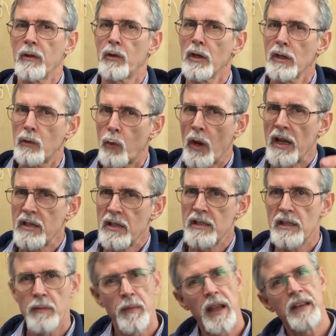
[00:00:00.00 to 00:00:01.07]
good
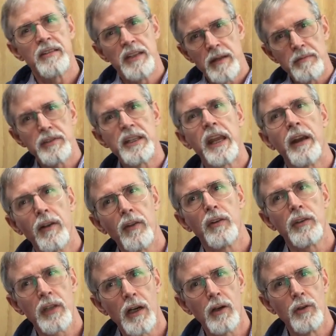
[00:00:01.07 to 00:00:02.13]
questions It makes them stay on
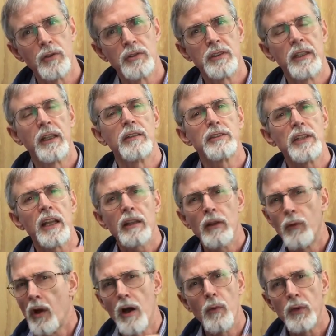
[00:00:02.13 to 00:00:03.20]
their toes. And there's
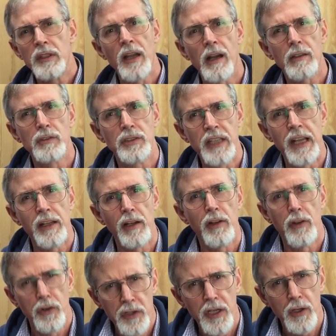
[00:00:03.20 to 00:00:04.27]
nothing wrong with doctors staying
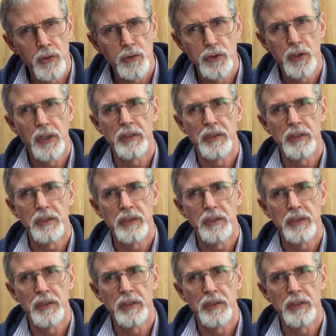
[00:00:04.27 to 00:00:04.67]
on their toes.